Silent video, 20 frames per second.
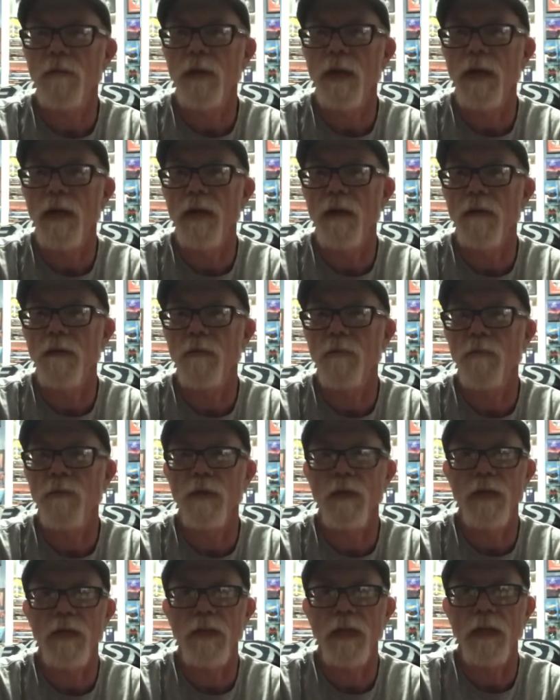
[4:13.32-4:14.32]
by
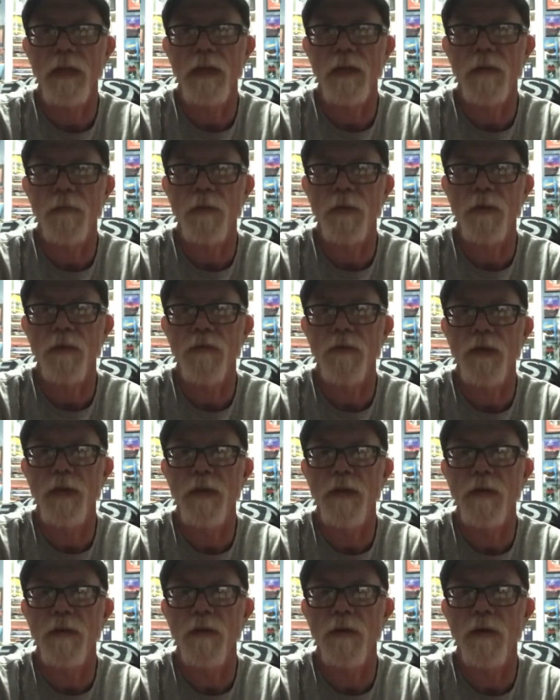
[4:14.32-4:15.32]
one scene in the
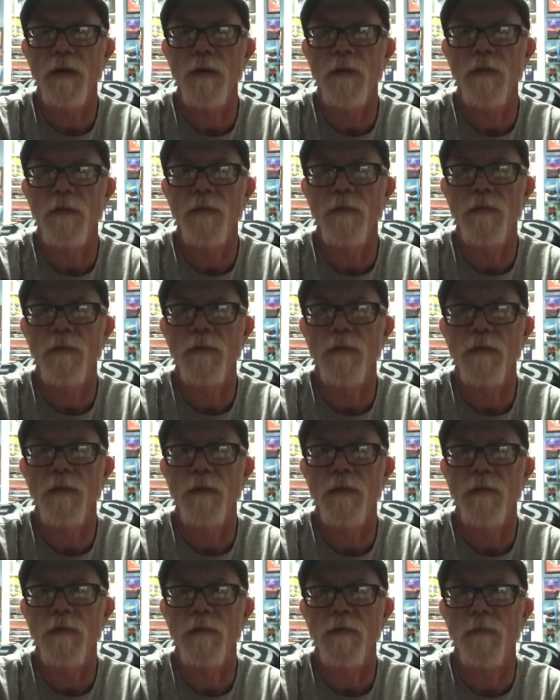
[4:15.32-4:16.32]
movie,
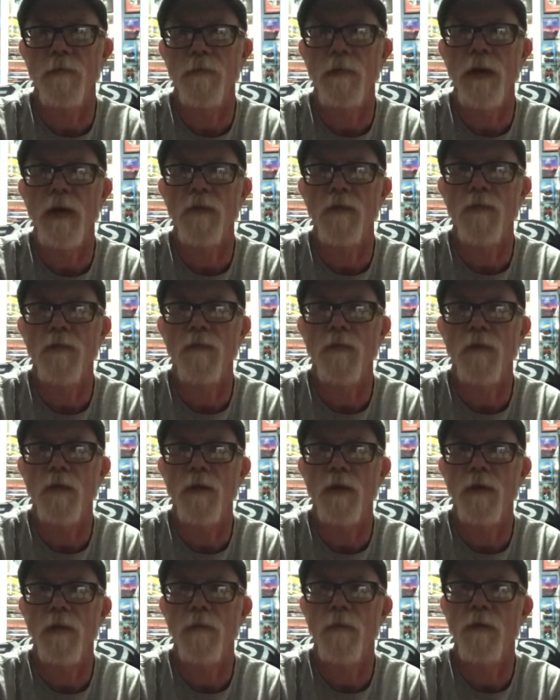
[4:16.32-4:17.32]
Michael
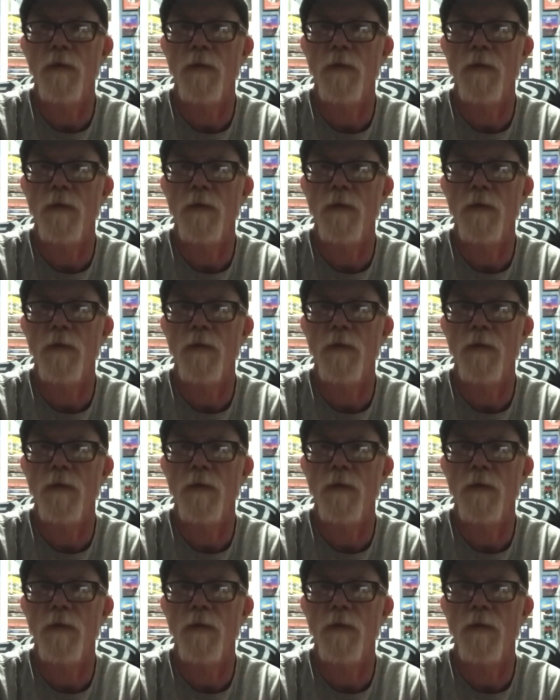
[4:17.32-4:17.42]
Morte's